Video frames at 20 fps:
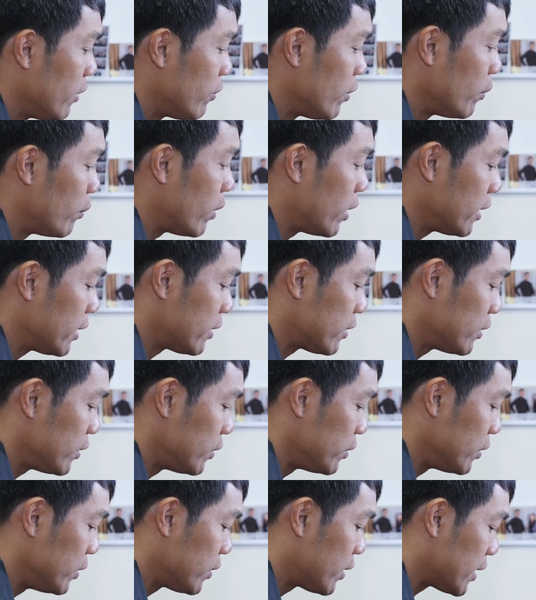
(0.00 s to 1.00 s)
if you wanted
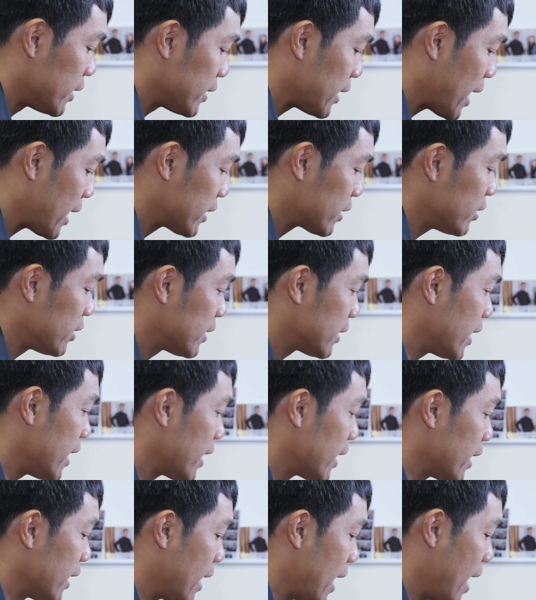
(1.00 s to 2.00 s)
to, you can actually
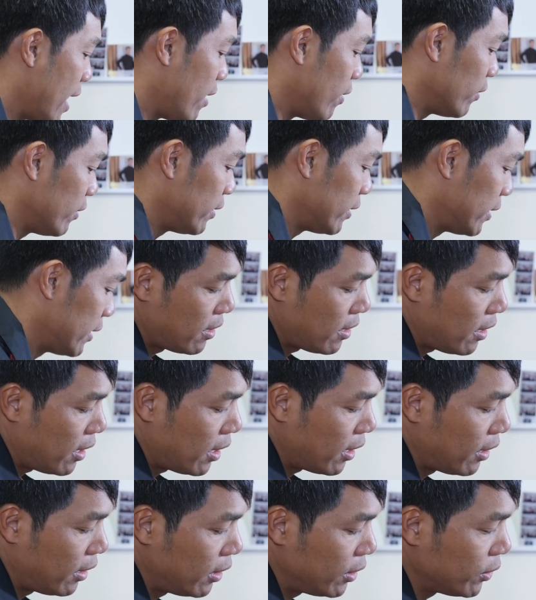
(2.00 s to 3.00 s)
take it out,
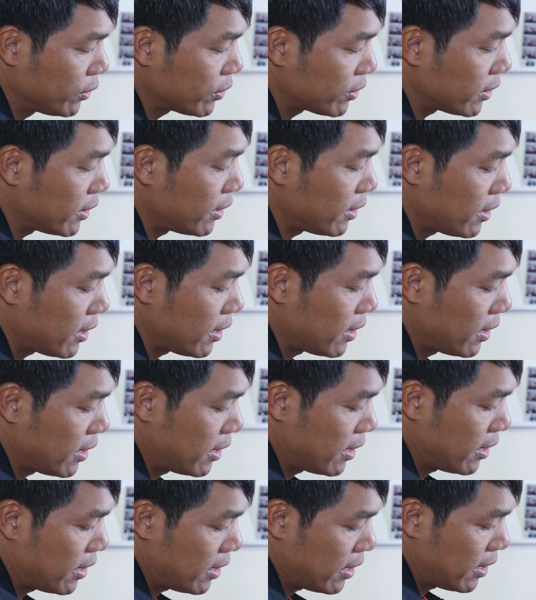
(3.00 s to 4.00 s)
unloosen
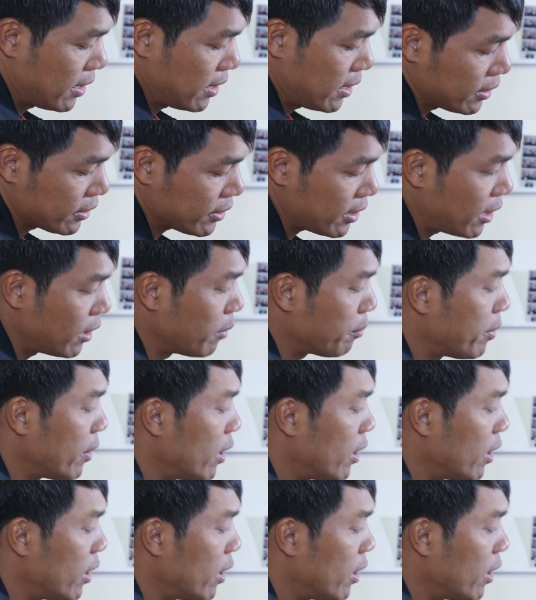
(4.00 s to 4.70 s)
the center